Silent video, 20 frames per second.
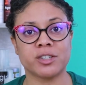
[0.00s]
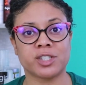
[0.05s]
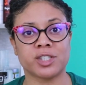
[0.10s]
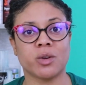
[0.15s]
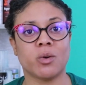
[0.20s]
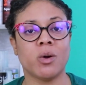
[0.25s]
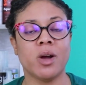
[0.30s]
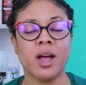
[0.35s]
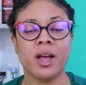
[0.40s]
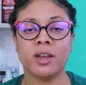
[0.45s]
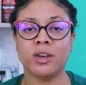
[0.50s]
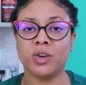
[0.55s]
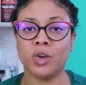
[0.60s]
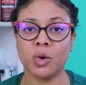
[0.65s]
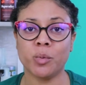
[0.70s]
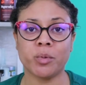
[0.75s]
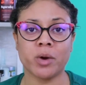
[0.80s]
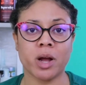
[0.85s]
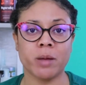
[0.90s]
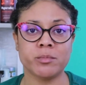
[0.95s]
So
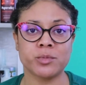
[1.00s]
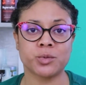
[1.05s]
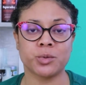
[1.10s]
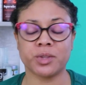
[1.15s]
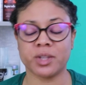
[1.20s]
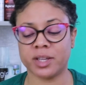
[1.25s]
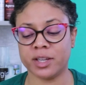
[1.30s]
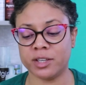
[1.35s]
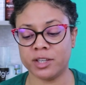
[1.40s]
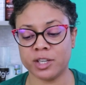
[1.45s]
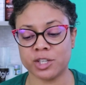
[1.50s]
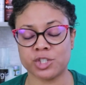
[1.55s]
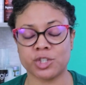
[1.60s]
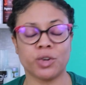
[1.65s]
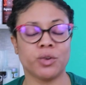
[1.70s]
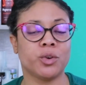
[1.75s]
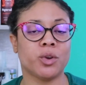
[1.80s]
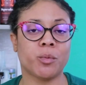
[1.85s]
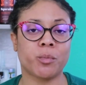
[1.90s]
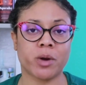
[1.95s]
no problems with the
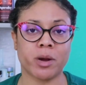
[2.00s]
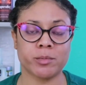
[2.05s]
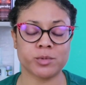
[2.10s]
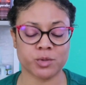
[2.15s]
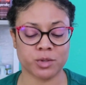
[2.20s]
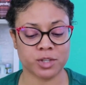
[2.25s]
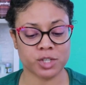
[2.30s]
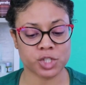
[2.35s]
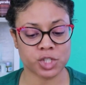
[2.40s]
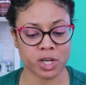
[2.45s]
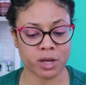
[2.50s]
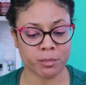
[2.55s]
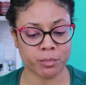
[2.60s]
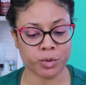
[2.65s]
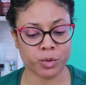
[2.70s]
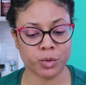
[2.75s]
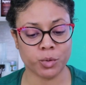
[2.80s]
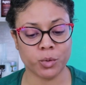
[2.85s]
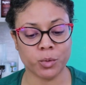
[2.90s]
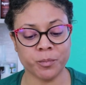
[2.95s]
conditioner, no problems with the
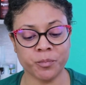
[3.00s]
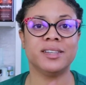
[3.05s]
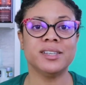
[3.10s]
shampoo.